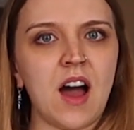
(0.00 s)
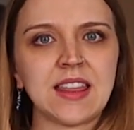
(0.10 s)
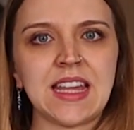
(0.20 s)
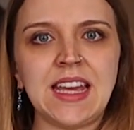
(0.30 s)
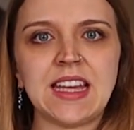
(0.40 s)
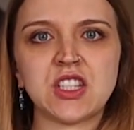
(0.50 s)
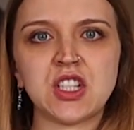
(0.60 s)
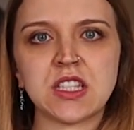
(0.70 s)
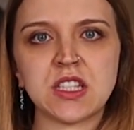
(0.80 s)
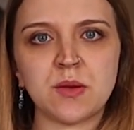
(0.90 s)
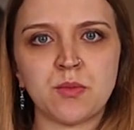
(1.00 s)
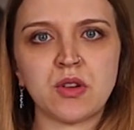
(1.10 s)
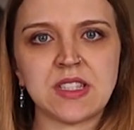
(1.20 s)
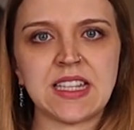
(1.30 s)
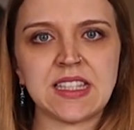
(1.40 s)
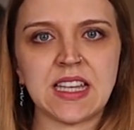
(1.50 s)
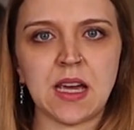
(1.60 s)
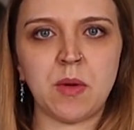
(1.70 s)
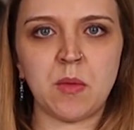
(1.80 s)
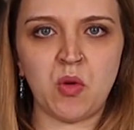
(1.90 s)
it's just
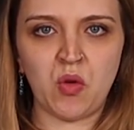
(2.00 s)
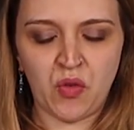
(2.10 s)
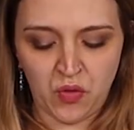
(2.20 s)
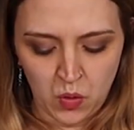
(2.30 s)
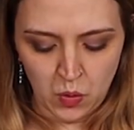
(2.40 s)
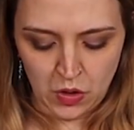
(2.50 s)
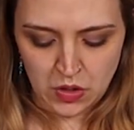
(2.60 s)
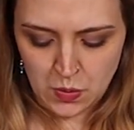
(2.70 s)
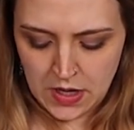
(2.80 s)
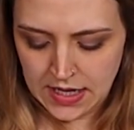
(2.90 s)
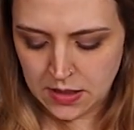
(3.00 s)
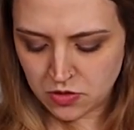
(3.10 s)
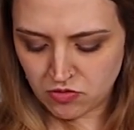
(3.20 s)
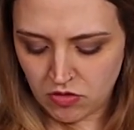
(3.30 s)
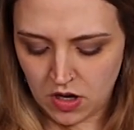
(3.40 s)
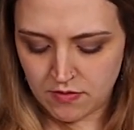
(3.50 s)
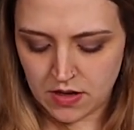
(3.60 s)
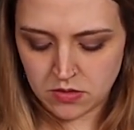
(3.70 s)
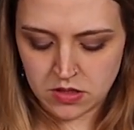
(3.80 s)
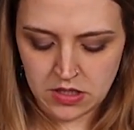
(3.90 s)
presenting a bit more forward. Where he was right
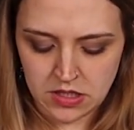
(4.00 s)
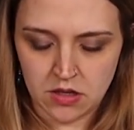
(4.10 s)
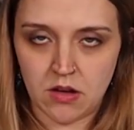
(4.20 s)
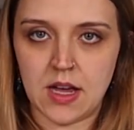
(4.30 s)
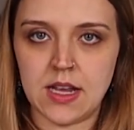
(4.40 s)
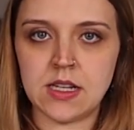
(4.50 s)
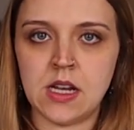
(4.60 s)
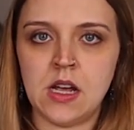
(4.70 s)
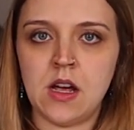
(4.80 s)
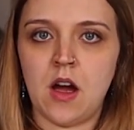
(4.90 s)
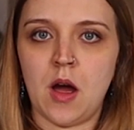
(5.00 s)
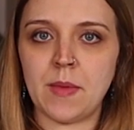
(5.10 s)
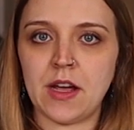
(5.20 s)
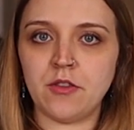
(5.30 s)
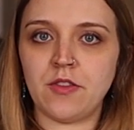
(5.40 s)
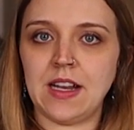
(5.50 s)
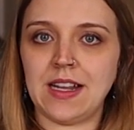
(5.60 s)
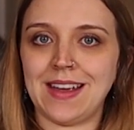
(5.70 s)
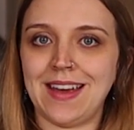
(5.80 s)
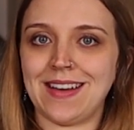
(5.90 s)
round to the side, I'm now
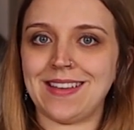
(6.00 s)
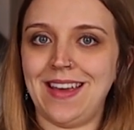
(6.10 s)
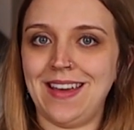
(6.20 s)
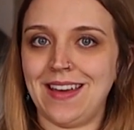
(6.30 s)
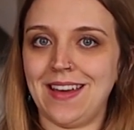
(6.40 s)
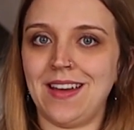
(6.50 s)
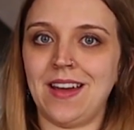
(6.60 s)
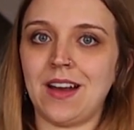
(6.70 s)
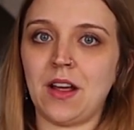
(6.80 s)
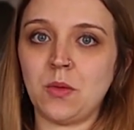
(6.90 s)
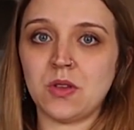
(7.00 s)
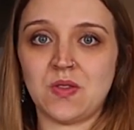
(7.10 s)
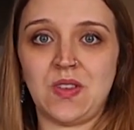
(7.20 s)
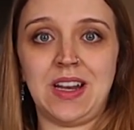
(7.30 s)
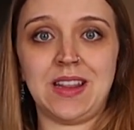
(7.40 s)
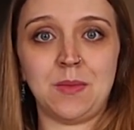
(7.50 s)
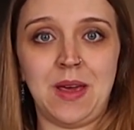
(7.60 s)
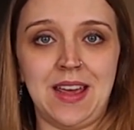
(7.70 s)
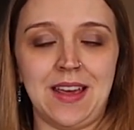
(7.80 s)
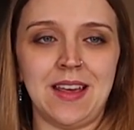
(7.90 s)
feeling kicks here, and I was feeling them
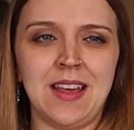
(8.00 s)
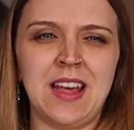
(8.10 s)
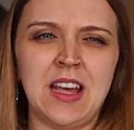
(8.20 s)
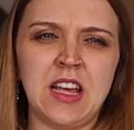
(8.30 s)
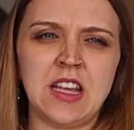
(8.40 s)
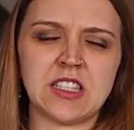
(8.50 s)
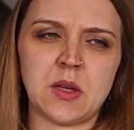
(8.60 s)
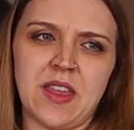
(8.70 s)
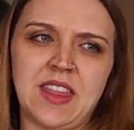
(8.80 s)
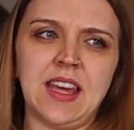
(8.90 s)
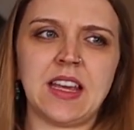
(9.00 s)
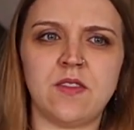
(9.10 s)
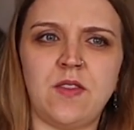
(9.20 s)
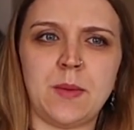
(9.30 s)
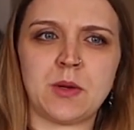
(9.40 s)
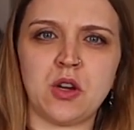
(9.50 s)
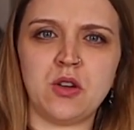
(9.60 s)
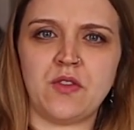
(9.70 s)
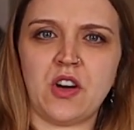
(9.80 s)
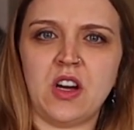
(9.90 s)
here. So I think he's flipped
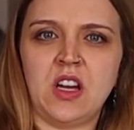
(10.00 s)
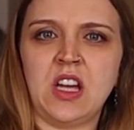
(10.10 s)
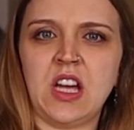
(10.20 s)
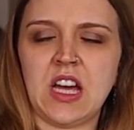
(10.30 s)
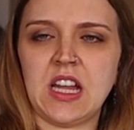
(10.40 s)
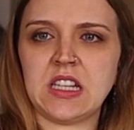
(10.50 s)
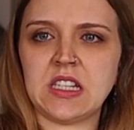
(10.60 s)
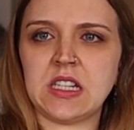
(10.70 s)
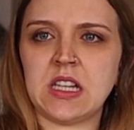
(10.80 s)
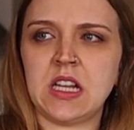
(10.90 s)
over and